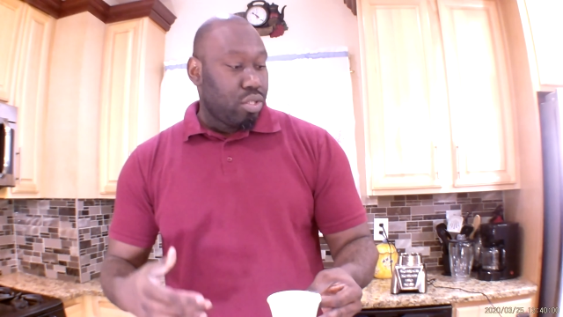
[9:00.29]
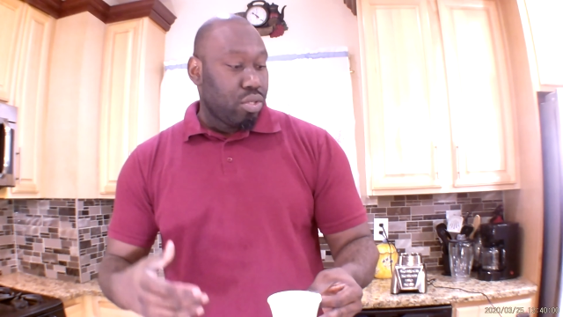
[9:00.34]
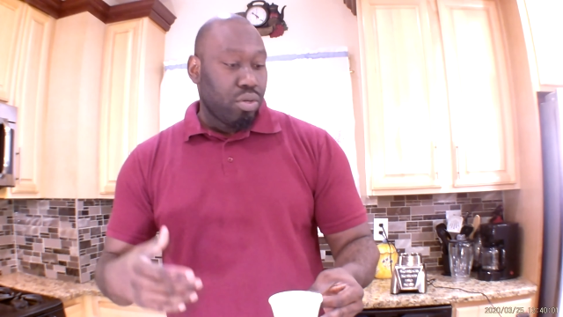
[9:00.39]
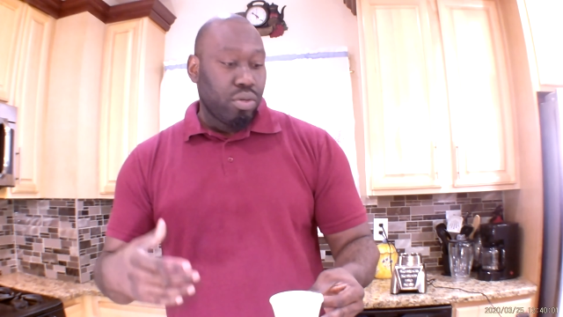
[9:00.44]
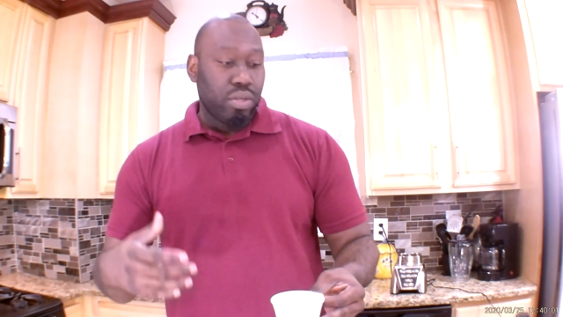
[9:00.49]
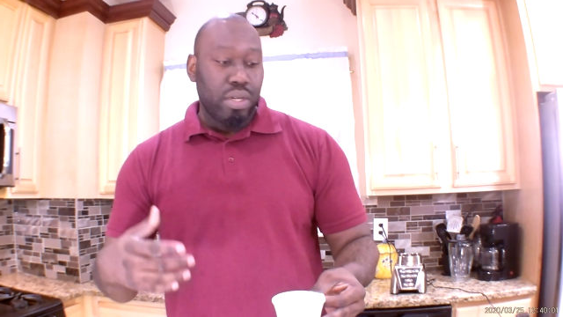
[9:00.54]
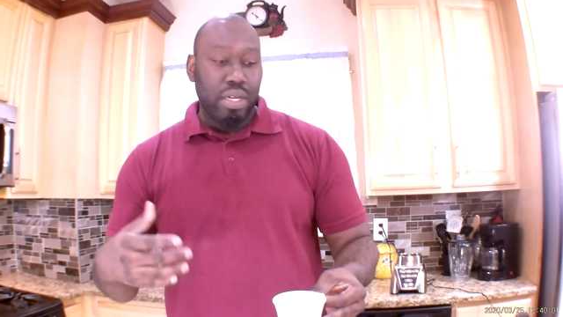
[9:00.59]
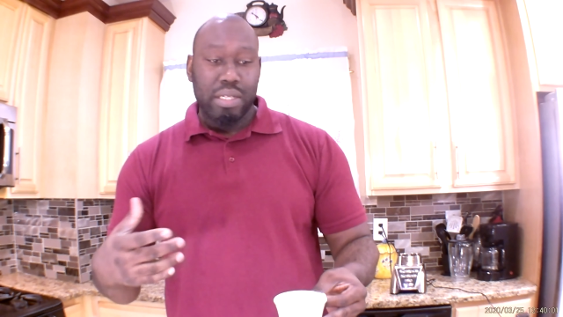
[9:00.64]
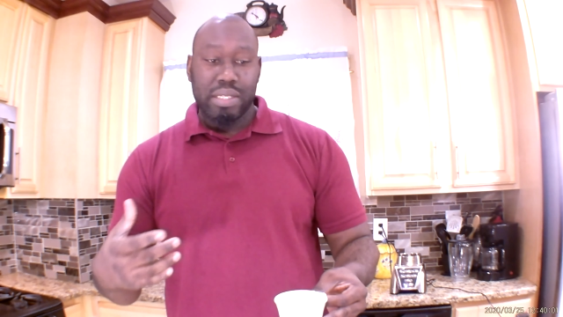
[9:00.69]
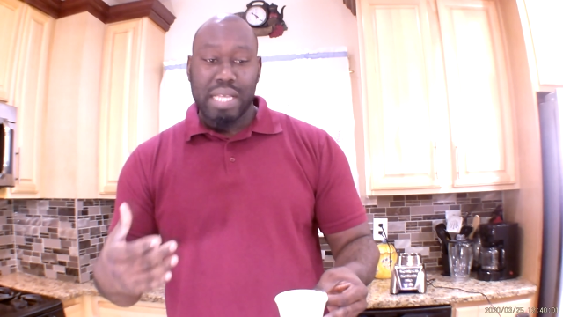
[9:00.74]

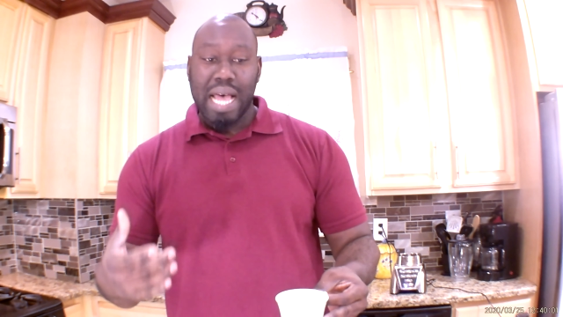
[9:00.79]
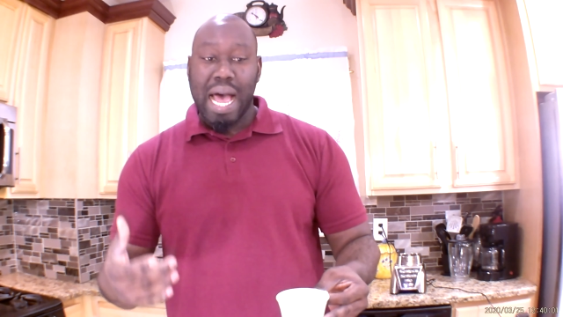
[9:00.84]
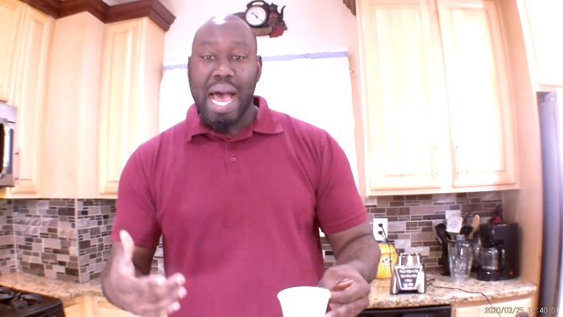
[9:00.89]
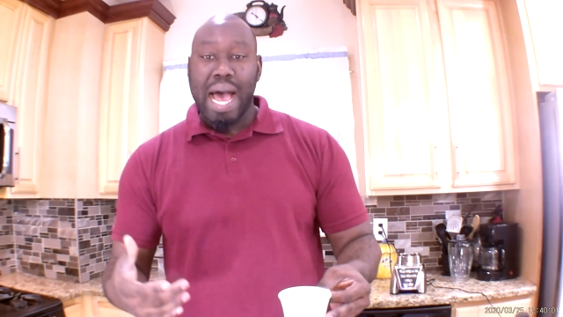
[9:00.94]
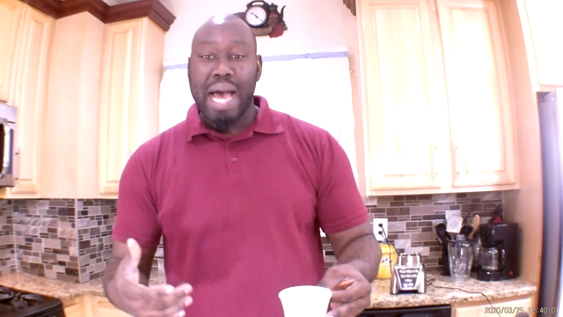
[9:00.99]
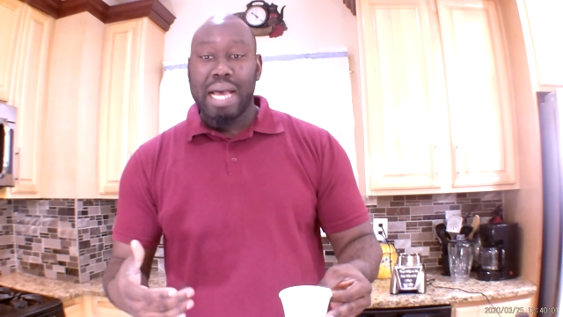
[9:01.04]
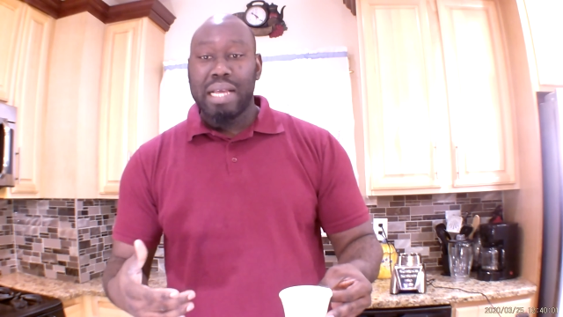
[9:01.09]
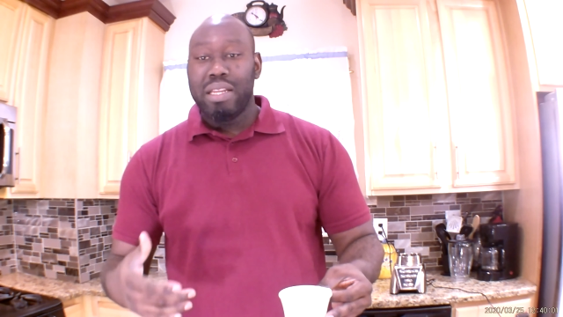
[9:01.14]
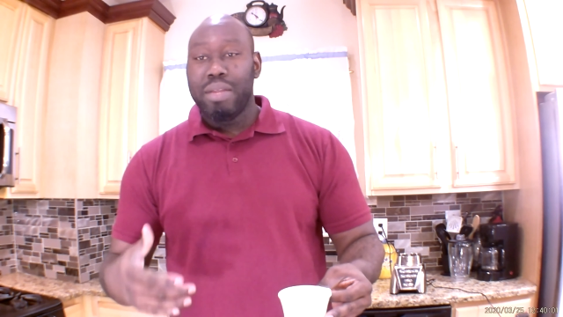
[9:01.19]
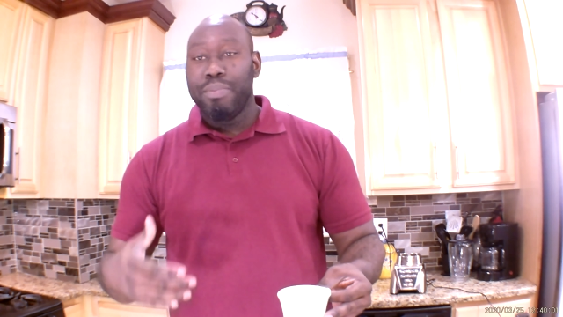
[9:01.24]
So, sa
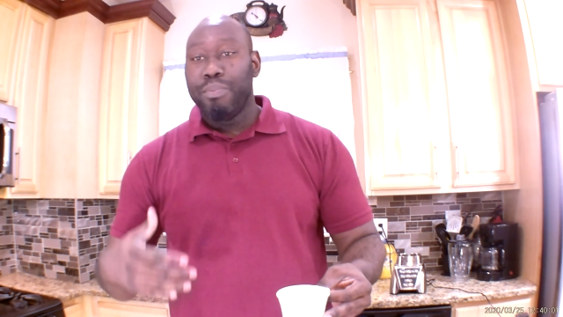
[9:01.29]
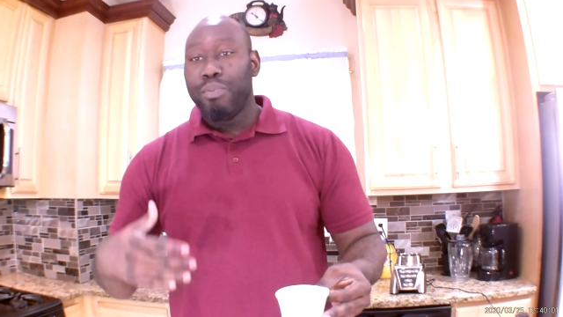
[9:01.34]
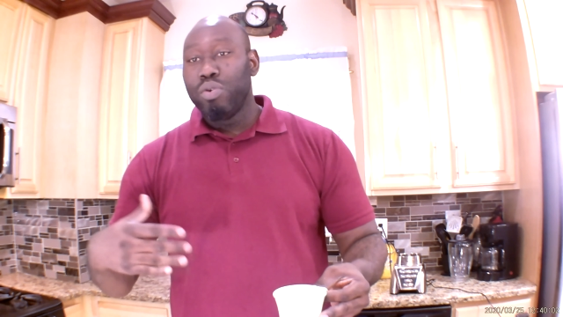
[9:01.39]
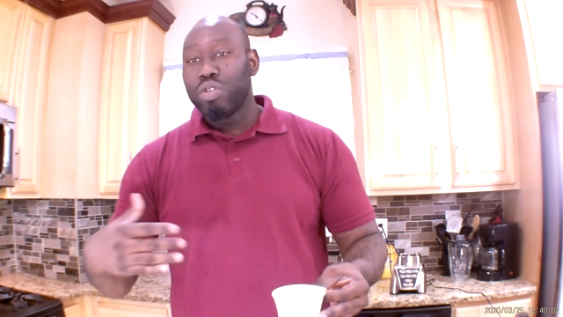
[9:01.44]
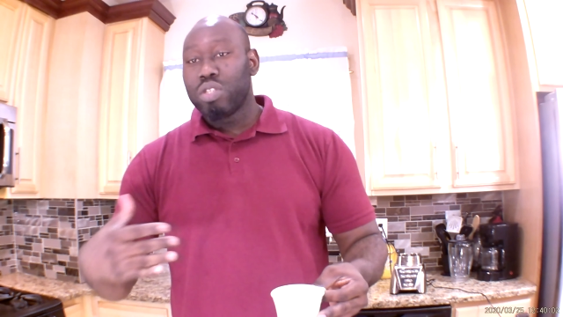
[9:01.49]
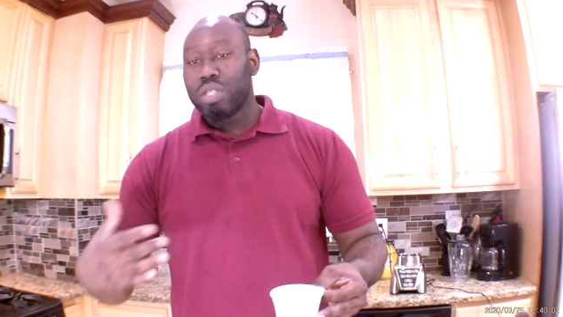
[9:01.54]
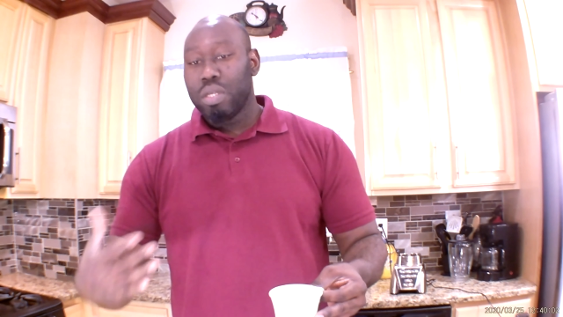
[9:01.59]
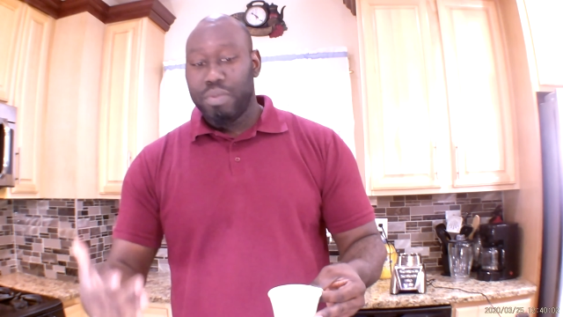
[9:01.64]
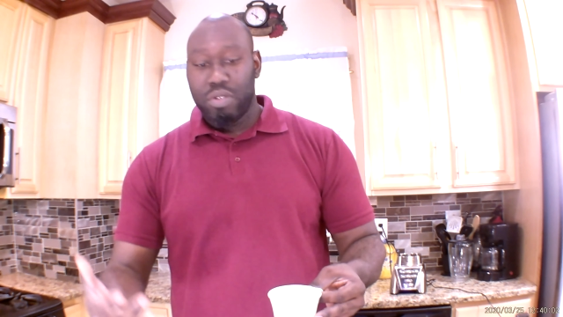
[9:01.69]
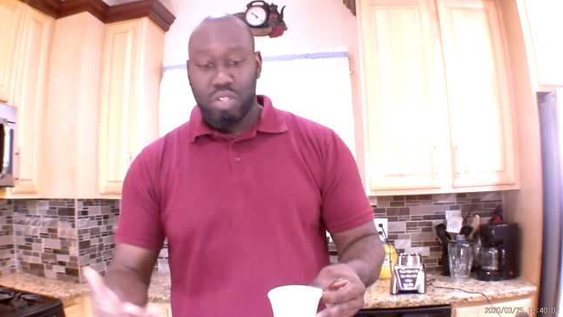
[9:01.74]
li
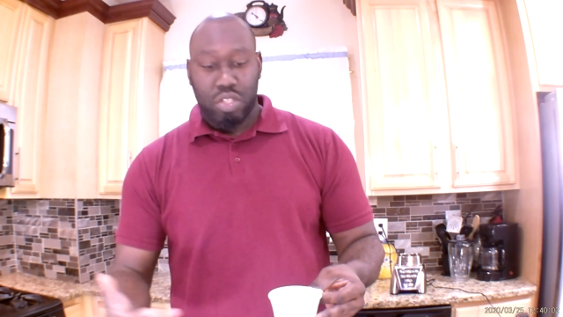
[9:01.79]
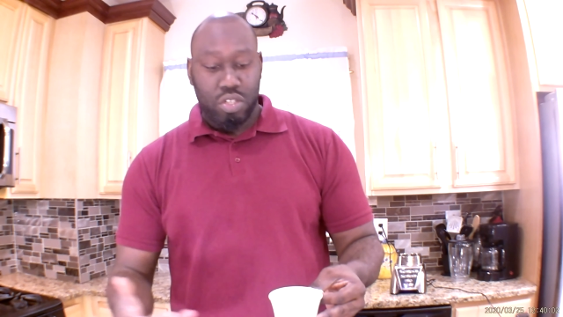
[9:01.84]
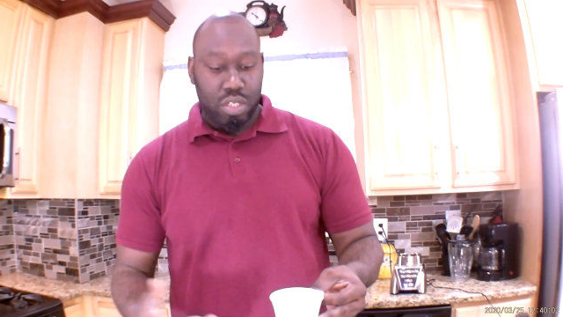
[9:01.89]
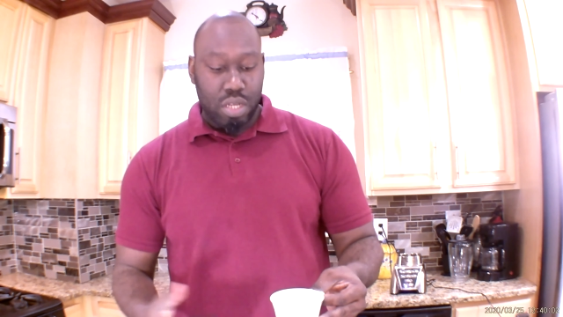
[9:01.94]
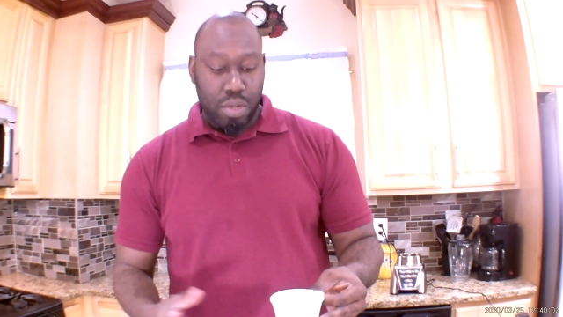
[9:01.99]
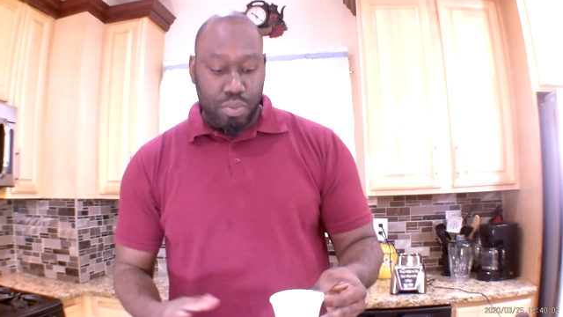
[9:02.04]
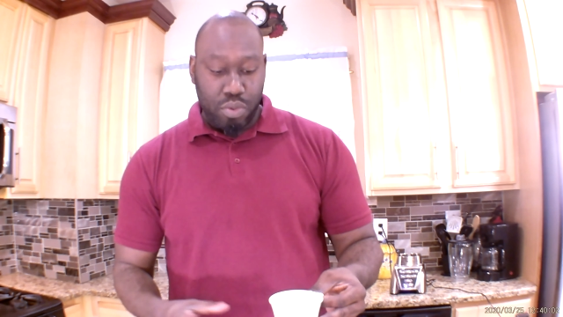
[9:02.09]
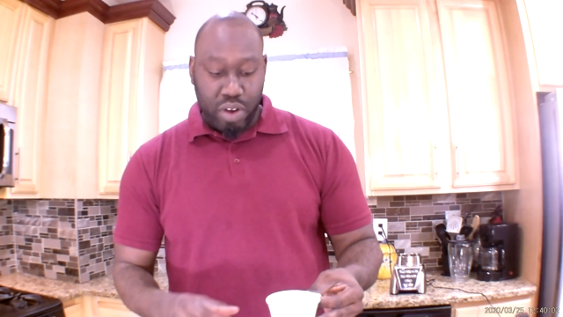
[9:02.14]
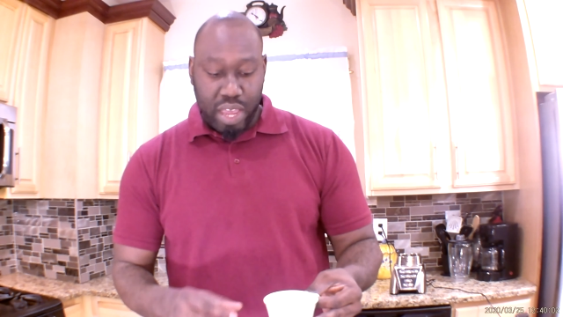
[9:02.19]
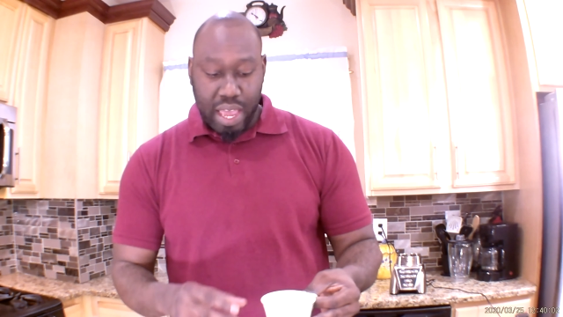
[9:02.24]
boost immune
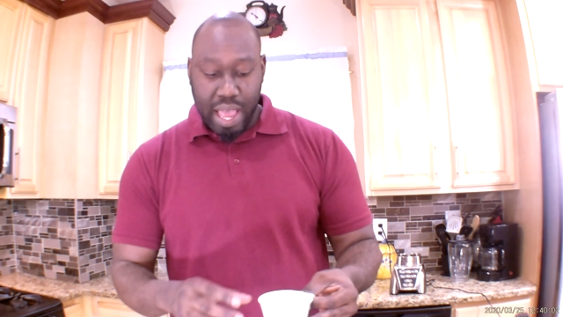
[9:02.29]
system.